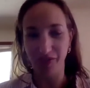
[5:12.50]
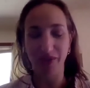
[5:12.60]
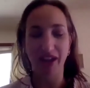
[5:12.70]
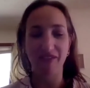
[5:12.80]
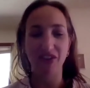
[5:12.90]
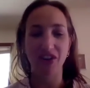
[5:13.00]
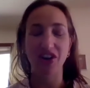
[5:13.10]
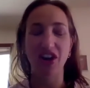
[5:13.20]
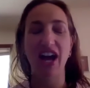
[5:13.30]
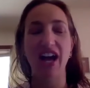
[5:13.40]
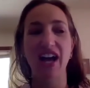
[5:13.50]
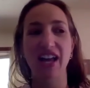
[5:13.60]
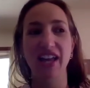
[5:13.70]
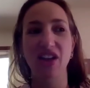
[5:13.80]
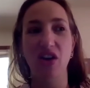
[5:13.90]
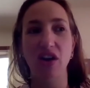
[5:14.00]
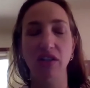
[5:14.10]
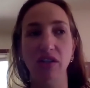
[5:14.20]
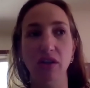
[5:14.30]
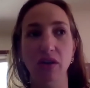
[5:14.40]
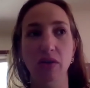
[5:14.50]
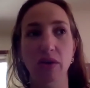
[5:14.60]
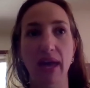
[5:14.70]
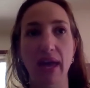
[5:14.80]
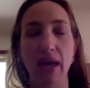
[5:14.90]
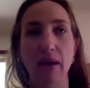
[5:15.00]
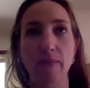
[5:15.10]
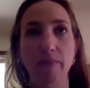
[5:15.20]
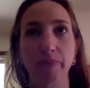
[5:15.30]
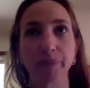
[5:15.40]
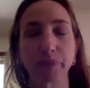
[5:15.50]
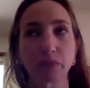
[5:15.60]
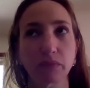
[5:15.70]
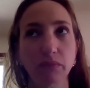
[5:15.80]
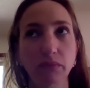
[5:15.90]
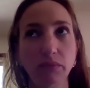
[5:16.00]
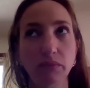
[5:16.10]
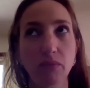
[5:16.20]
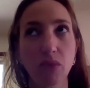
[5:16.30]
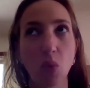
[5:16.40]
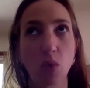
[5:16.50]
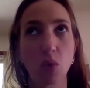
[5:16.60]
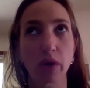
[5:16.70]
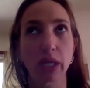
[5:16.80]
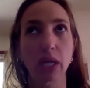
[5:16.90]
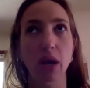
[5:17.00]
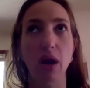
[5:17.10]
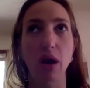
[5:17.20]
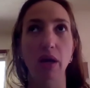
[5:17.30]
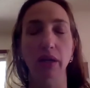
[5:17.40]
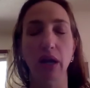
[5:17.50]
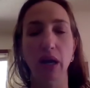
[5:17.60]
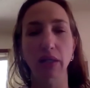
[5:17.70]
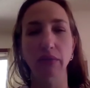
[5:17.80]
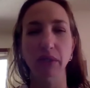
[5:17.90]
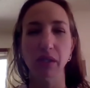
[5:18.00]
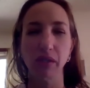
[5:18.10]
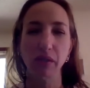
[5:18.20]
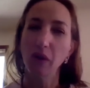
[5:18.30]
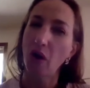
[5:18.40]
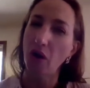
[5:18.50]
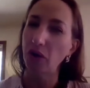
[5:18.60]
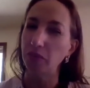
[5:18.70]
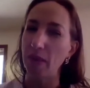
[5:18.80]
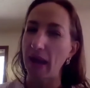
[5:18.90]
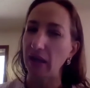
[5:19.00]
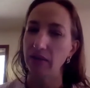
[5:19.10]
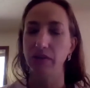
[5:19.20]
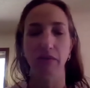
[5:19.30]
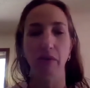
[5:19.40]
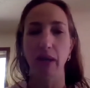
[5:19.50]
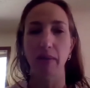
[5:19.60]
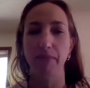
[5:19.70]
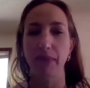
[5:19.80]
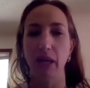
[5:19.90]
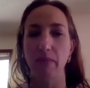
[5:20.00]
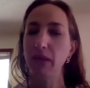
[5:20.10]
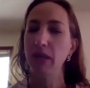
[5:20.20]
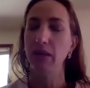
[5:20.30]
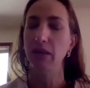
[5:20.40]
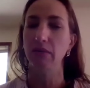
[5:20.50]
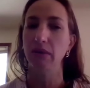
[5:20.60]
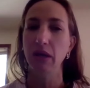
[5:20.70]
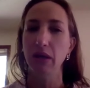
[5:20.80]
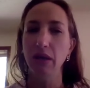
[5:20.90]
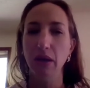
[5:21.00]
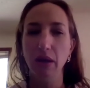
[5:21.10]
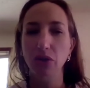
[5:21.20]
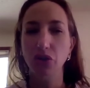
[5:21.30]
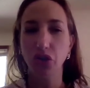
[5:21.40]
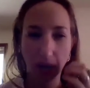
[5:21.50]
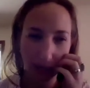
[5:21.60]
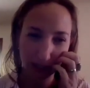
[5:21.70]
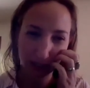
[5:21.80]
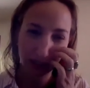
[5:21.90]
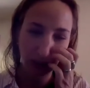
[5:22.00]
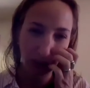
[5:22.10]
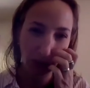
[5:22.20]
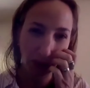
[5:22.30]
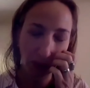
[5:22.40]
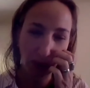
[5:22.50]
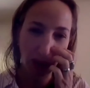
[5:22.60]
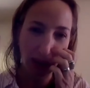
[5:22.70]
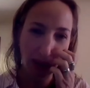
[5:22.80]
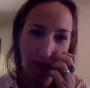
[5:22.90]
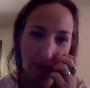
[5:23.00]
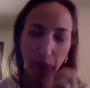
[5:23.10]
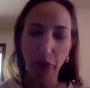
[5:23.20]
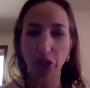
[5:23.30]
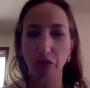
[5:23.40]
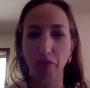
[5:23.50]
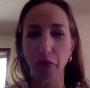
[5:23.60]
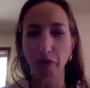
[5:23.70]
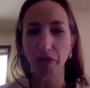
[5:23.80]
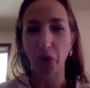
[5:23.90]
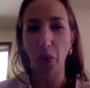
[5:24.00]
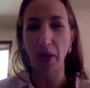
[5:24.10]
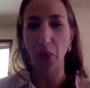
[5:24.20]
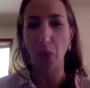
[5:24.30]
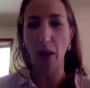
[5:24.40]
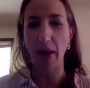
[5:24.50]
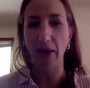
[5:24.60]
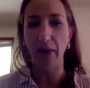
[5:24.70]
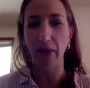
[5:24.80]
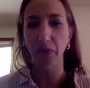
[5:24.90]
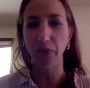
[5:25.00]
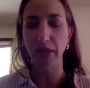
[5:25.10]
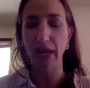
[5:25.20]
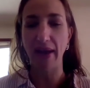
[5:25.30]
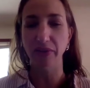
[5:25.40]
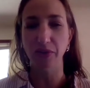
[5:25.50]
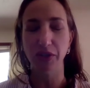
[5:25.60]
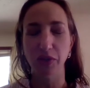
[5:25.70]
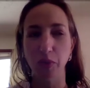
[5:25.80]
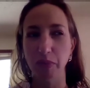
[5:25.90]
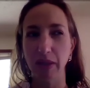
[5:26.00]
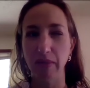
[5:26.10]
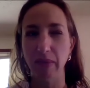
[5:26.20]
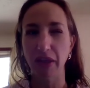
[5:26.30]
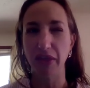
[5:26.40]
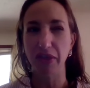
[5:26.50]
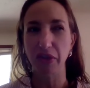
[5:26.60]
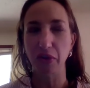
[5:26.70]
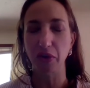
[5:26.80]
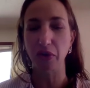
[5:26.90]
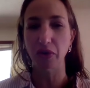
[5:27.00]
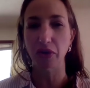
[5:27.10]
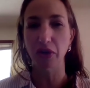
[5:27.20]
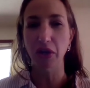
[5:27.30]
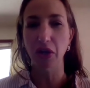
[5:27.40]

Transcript: or whatever. I also am working on a kind of a stalled manuscript that I've been trying to push through for quite a while now. So this would be my 3rd